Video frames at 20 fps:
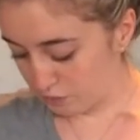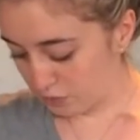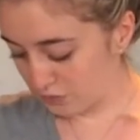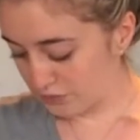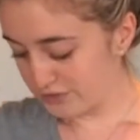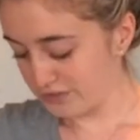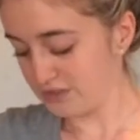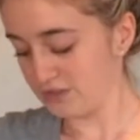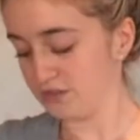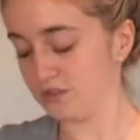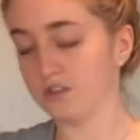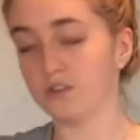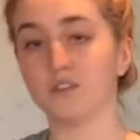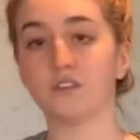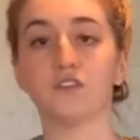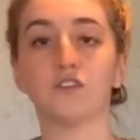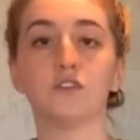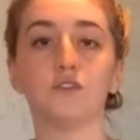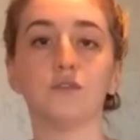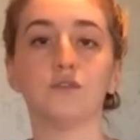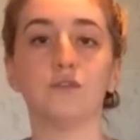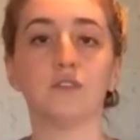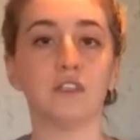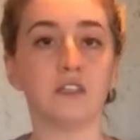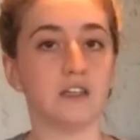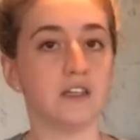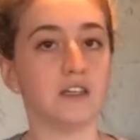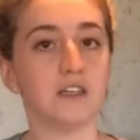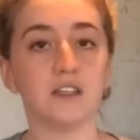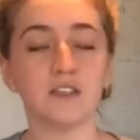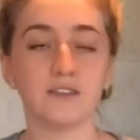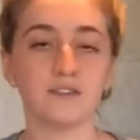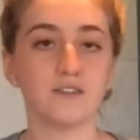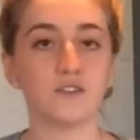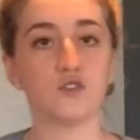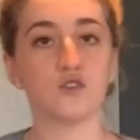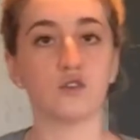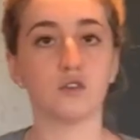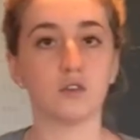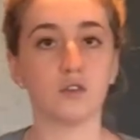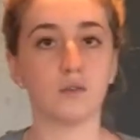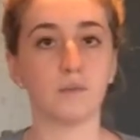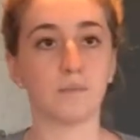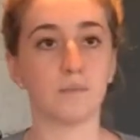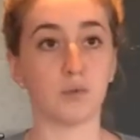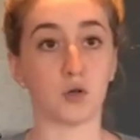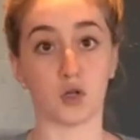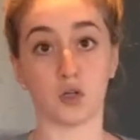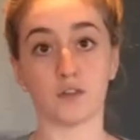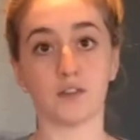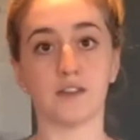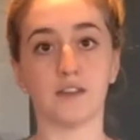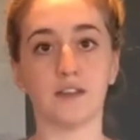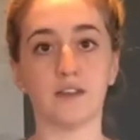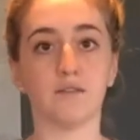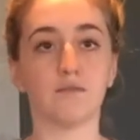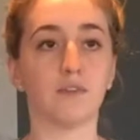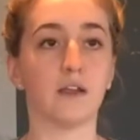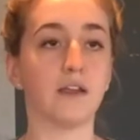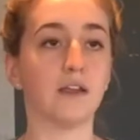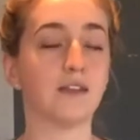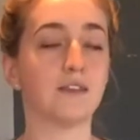personal to the individual person, right?